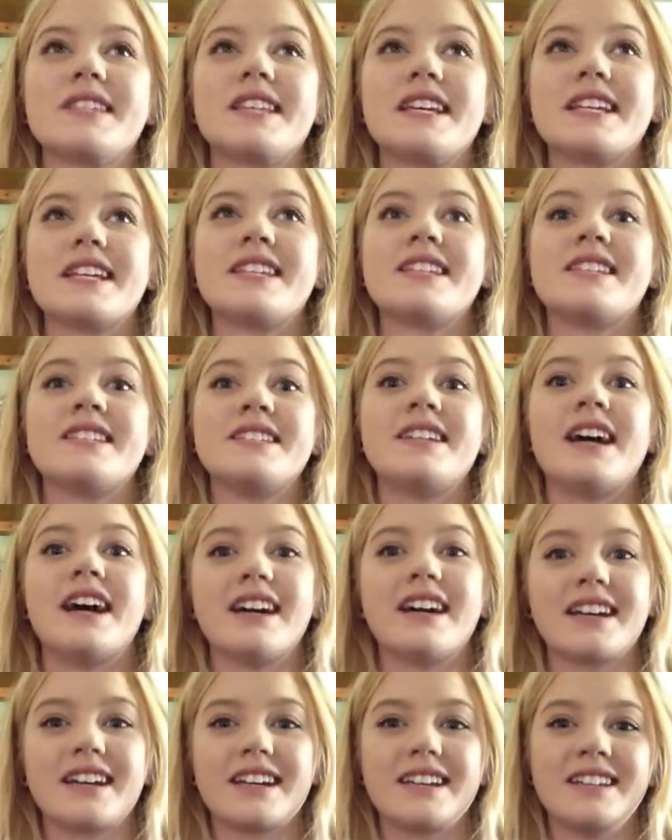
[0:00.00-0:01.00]
just like
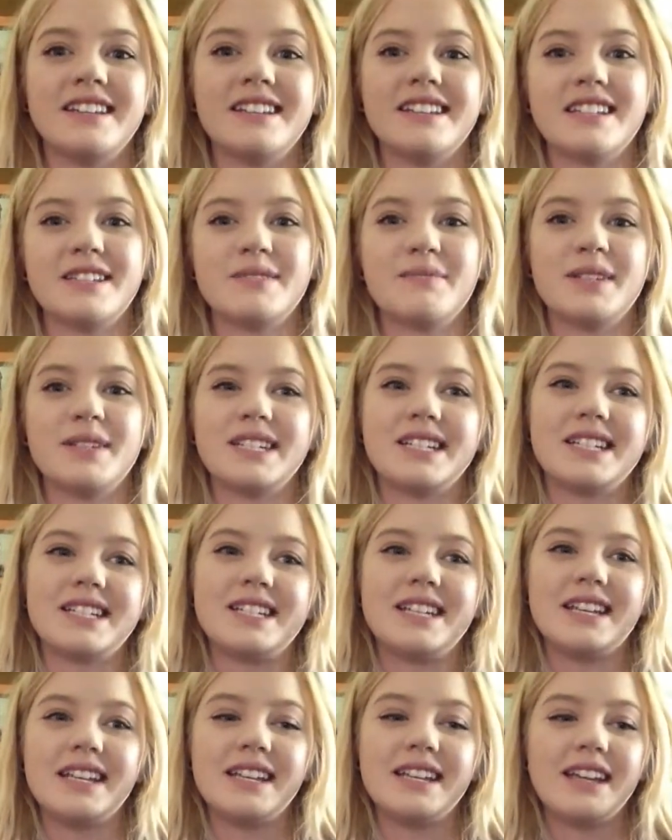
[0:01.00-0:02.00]
stuck in this
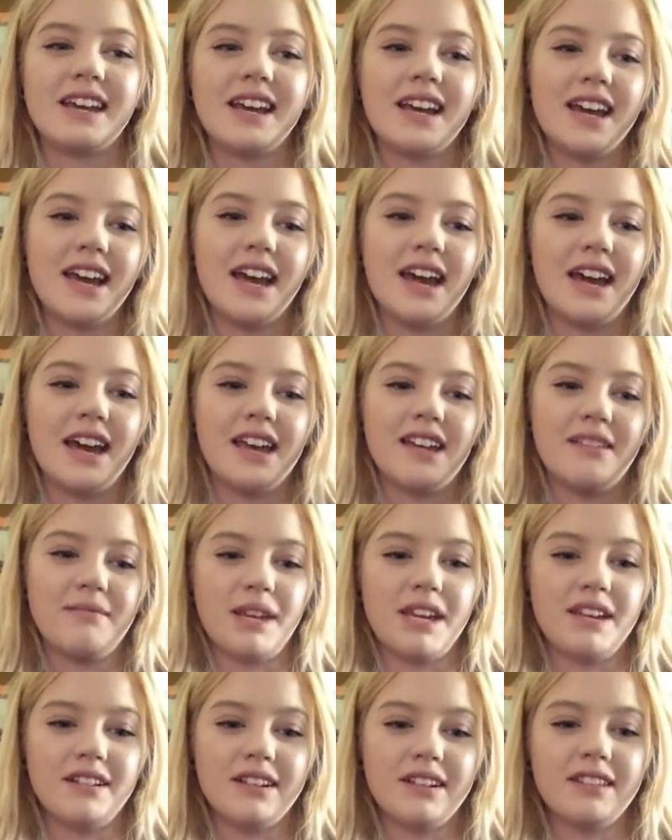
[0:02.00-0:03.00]
position, and I'm
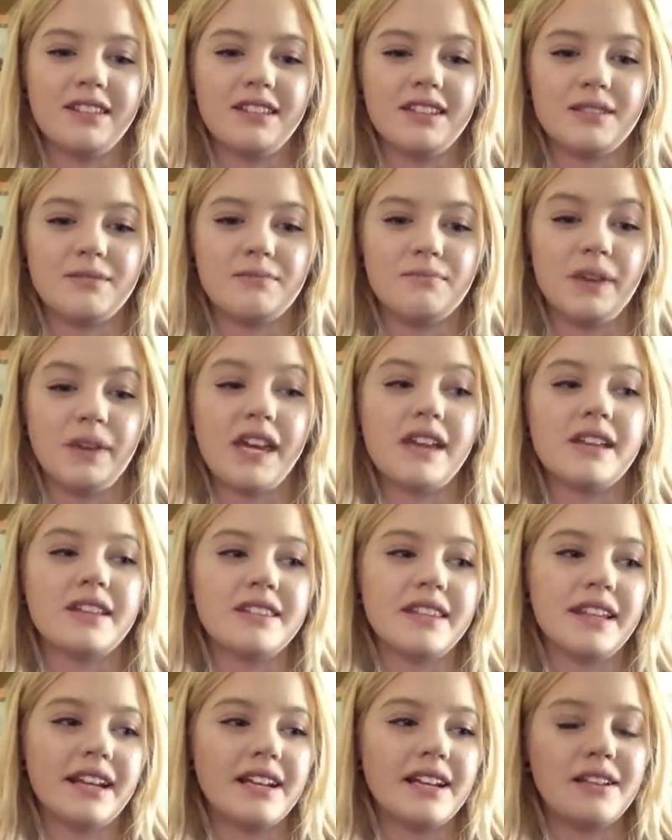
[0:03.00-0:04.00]
hearing these
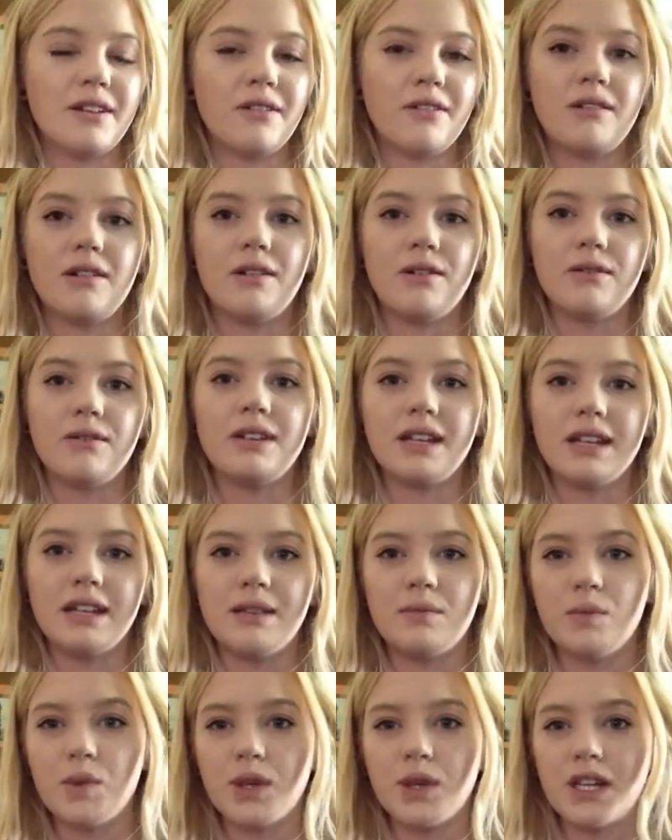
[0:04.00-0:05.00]
beads that I don't own
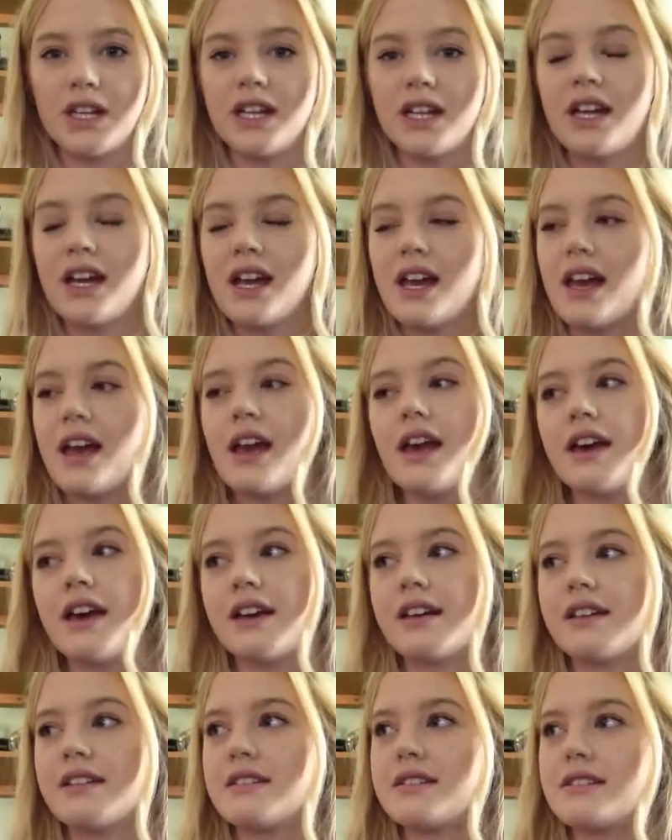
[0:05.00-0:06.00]
anymore,
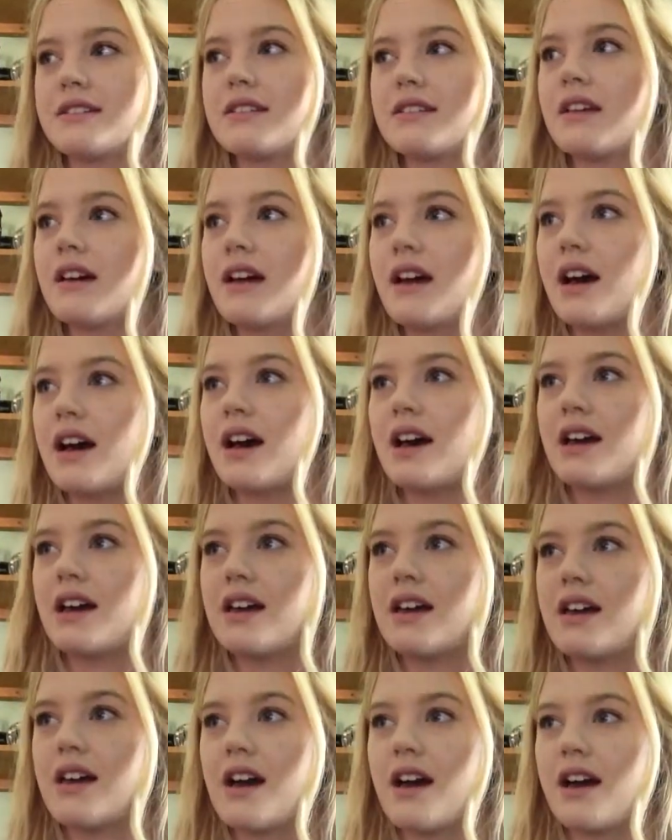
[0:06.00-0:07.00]
and
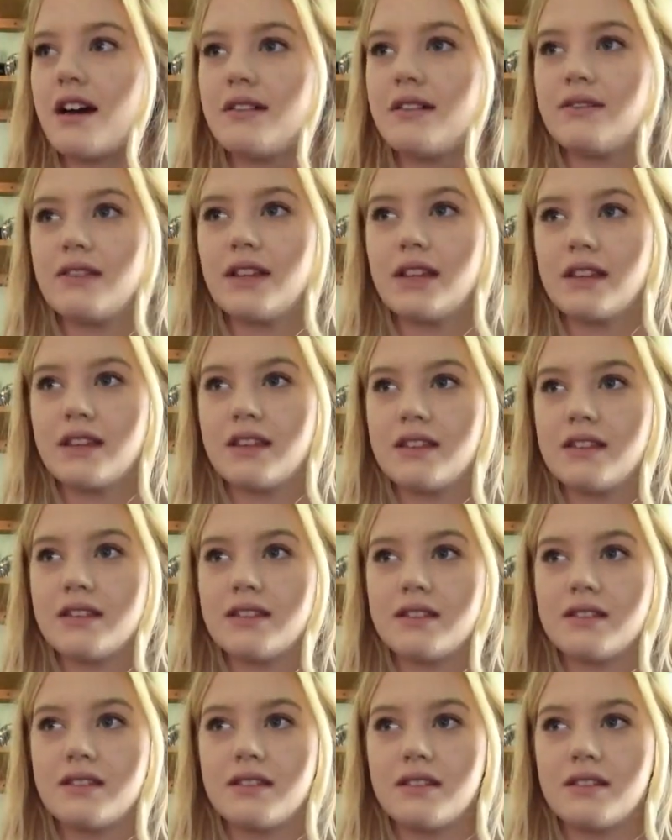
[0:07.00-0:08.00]
I have like
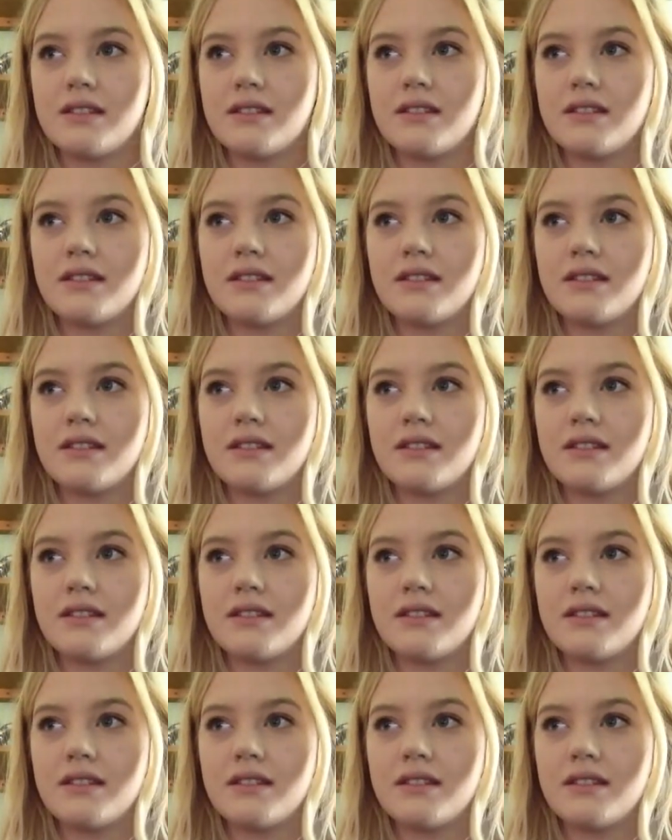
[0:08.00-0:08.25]
this